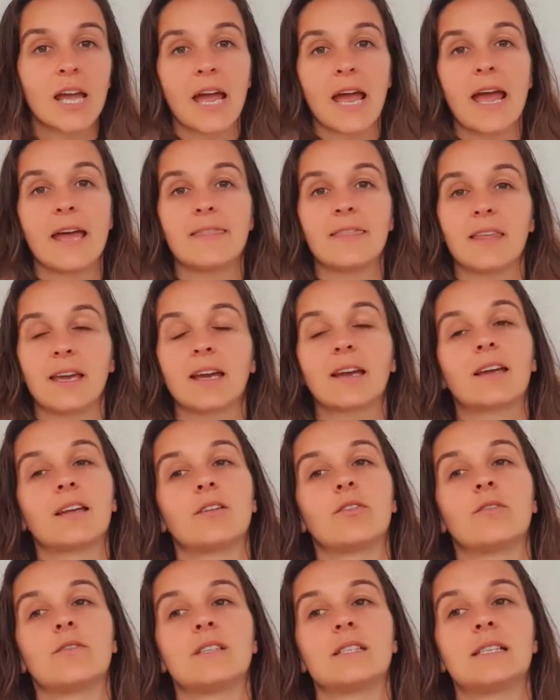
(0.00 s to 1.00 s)
And that can
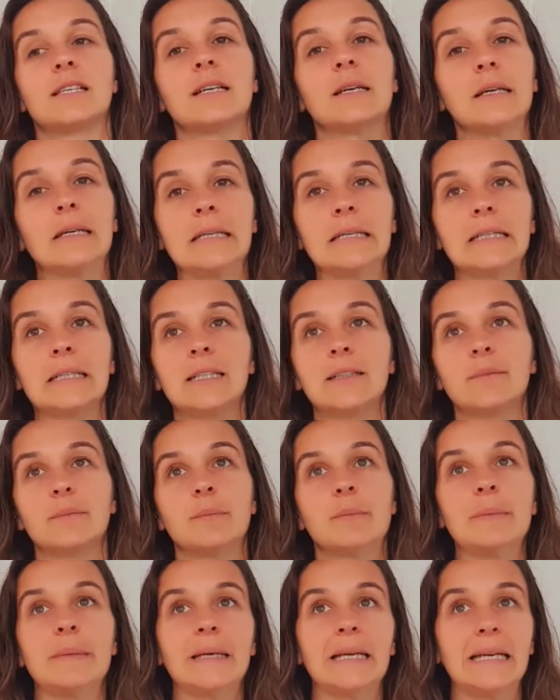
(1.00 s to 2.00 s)
obviously
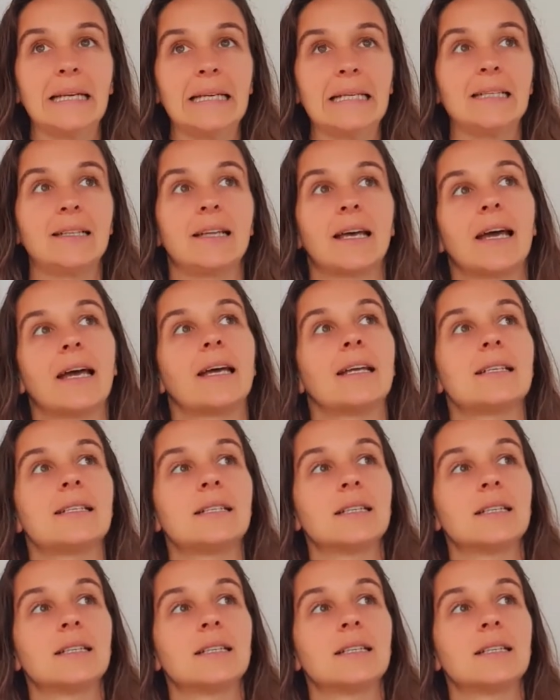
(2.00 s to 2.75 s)
mean that